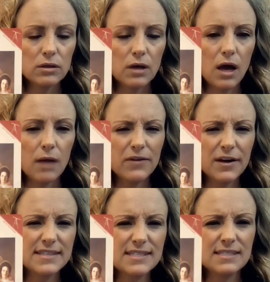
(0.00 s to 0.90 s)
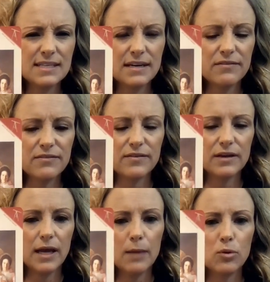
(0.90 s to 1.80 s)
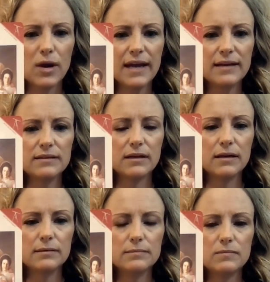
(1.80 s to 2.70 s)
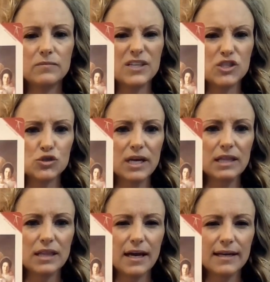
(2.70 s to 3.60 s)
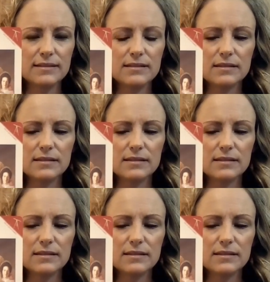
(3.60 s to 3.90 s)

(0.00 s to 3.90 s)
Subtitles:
very stiff and upright, very straight-lined.